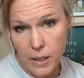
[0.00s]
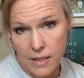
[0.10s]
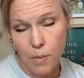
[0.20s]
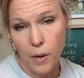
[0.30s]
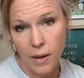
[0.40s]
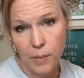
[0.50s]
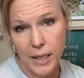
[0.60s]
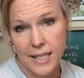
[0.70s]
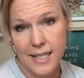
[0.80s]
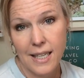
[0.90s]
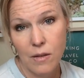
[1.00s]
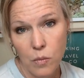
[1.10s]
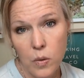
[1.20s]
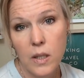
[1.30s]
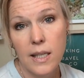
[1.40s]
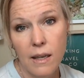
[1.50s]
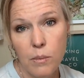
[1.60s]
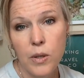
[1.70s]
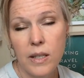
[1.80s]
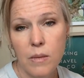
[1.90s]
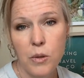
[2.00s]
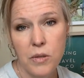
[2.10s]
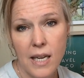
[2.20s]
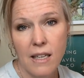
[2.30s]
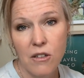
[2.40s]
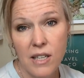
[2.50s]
Pixie Park plans, that can really help you get the most out of